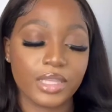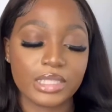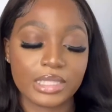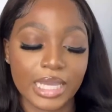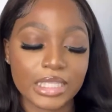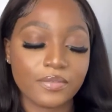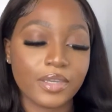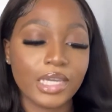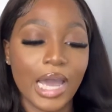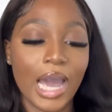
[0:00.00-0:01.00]
this next
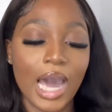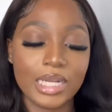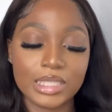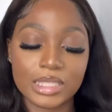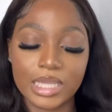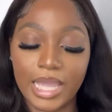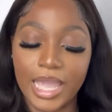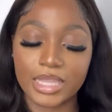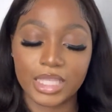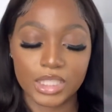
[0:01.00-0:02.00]
fit, I honestly
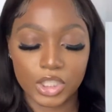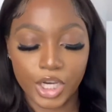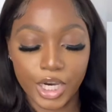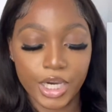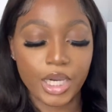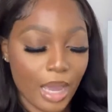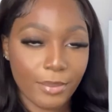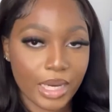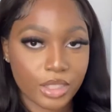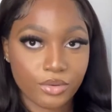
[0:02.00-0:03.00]
hate this skirt. I'm
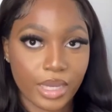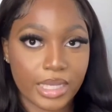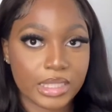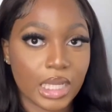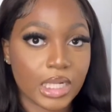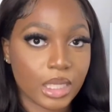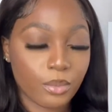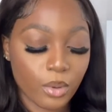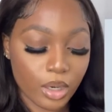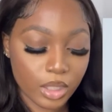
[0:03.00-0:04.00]
not a 3XL
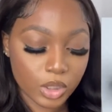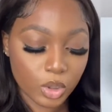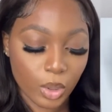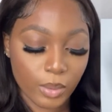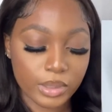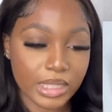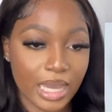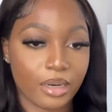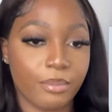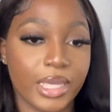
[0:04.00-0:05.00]
anymore, so it was
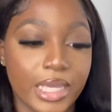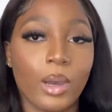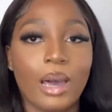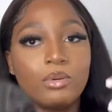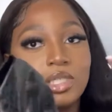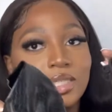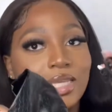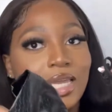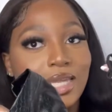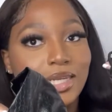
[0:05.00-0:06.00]
kind of big. I was just
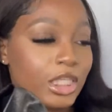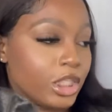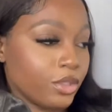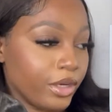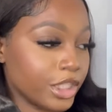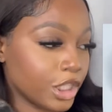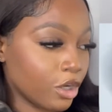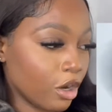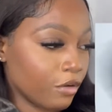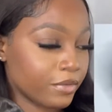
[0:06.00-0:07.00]
taking this scrunchie
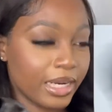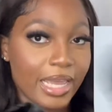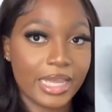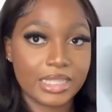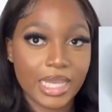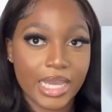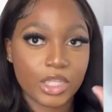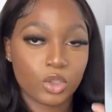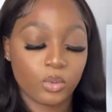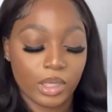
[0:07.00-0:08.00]
off that I had tied
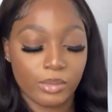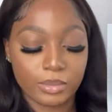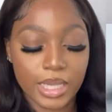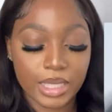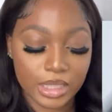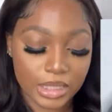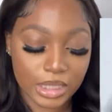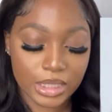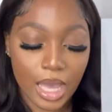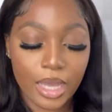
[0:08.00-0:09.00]
it to when I was making the
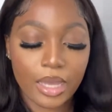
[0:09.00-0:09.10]
TikTok.